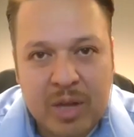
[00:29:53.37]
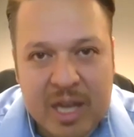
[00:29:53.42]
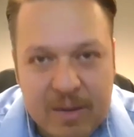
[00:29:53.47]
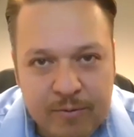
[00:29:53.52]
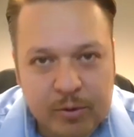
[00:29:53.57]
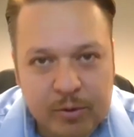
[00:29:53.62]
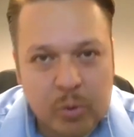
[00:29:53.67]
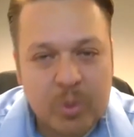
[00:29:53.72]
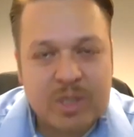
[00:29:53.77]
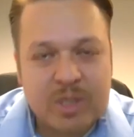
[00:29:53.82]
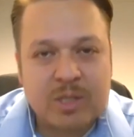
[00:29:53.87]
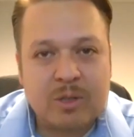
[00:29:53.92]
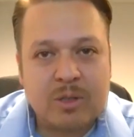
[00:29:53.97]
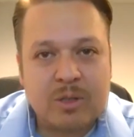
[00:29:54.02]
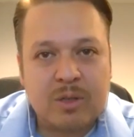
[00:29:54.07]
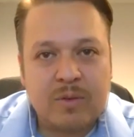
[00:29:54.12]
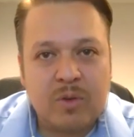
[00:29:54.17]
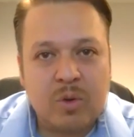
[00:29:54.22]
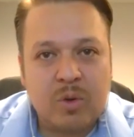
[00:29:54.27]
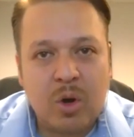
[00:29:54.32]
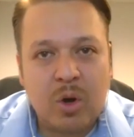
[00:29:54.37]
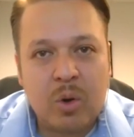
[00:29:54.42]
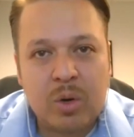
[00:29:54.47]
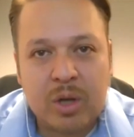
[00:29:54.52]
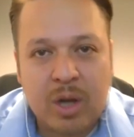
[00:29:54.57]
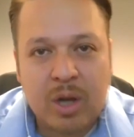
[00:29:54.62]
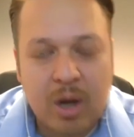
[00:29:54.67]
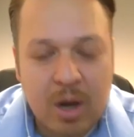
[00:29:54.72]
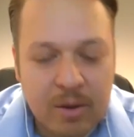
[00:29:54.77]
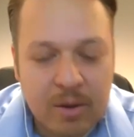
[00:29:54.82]
influencers, if you go to
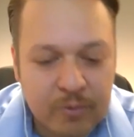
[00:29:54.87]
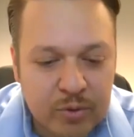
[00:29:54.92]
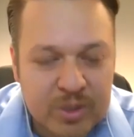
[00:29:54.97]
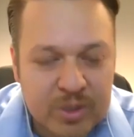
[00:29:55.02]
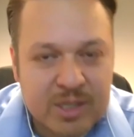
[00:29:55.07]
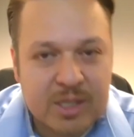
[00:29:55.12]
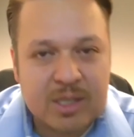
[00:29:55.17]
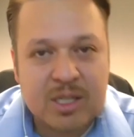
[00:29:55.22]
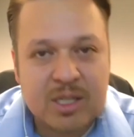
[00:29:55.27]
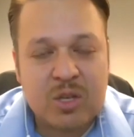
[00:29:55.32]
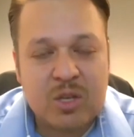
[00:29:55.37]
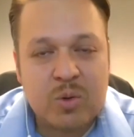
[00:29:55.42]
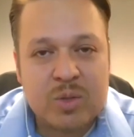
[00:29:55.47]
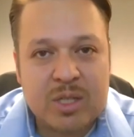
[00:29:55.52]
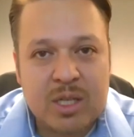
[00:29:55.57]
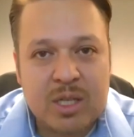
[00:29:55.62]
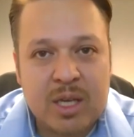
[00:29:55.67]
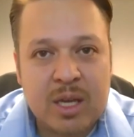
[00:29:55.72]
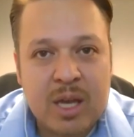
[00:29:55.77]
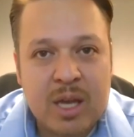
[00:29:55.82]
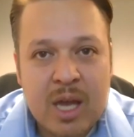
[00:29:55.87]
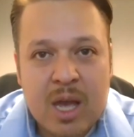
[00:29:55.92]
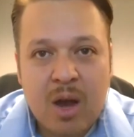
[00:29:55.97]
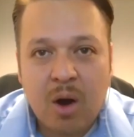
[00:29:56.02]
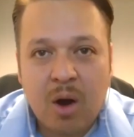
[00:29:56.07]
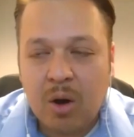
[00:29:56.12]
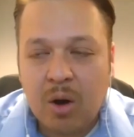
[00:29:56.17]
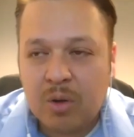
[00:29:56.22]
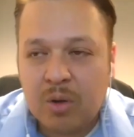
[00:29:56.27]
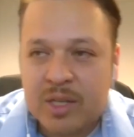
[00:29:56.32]
conferences and you see
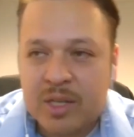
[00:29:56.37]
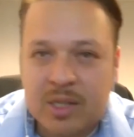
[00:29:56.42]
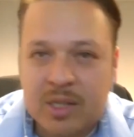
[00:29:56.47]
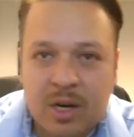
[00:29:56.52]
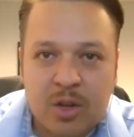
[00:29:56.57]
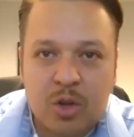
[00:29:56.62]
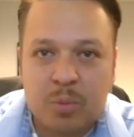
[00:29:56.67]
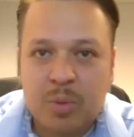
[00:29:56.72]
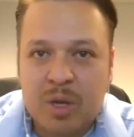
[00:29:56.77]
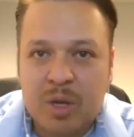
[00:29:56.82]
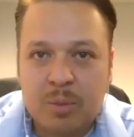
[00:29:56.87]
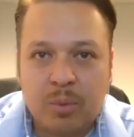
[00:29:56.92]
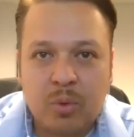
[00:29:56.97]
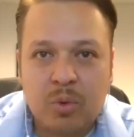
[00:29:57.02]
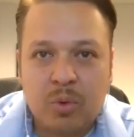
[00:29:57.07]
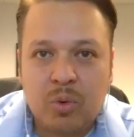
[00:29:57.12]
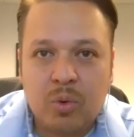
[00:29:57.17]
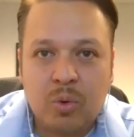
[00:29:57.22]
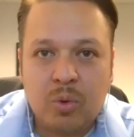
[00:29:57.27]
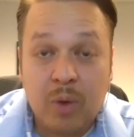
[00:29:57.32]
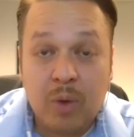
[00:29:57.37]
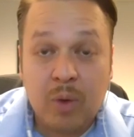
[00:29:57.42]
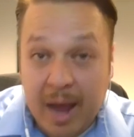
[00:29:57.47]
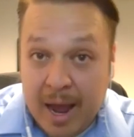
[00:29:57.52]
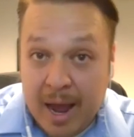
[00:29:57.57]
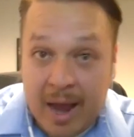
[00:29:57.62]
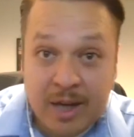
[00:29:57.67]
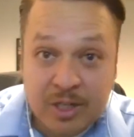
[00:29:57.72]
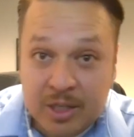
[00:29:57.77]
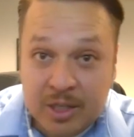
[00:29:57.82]
all these other people who
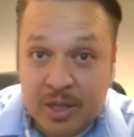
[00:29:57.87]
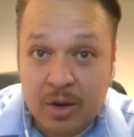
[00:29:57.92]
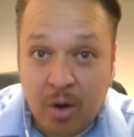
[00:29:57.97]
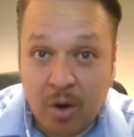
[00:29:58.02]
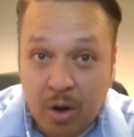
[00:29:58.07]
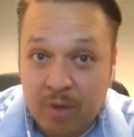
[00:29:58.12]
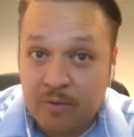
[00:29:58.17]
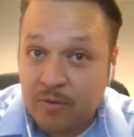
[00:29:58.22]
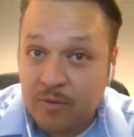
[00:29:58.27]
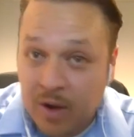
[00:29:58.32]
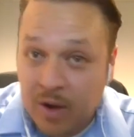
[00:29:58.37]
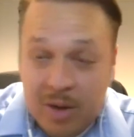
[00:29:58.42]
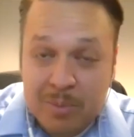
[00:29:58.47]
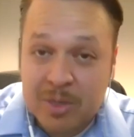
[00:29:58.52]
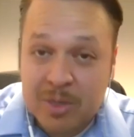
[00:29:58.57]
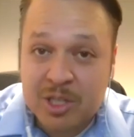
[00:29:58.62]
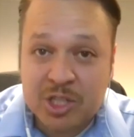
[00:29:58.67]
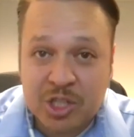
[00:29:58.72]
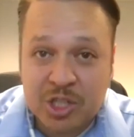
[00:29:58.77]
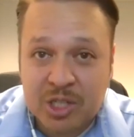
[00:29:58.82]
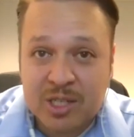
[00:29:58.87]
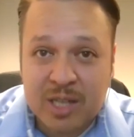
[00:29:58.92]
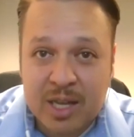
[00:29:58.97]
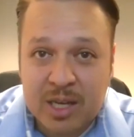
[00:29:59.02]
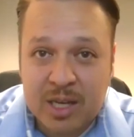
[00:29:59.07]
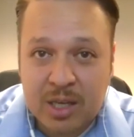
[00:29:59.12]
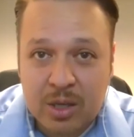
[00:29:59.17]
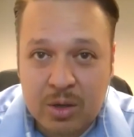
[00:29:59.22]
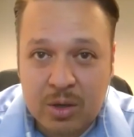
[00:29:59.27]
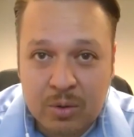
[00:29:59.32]
actually are very much just
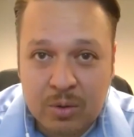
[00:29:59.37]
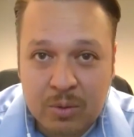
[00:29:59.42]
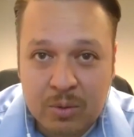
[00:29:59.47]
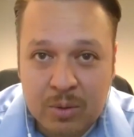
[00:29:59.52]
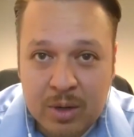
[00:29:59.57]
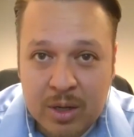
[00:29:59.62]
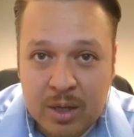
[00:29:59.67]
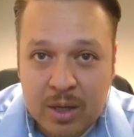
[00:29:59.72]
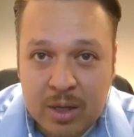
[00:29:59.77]
like you,